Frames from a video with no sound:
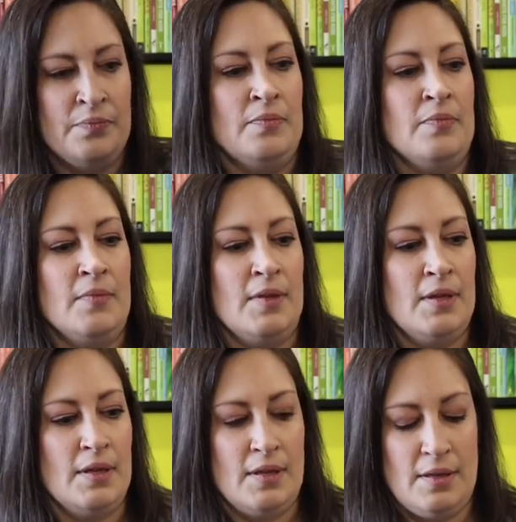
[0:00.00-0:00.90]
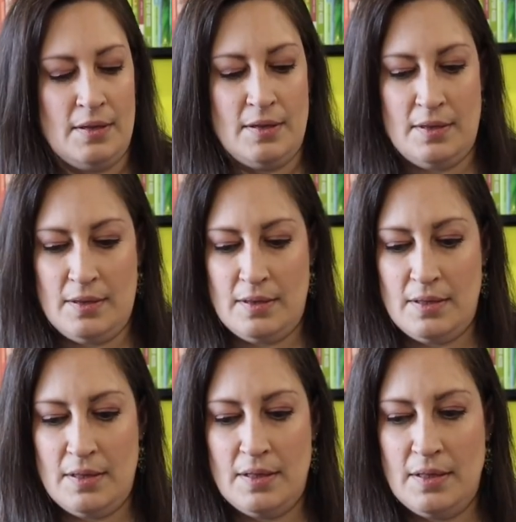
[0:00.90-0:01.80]

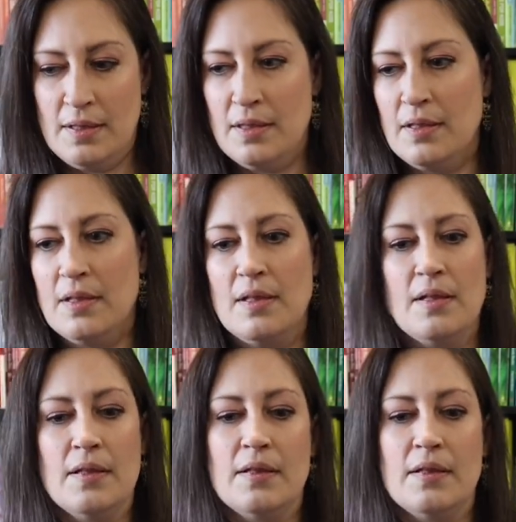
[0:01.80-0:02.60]
(no one is talking)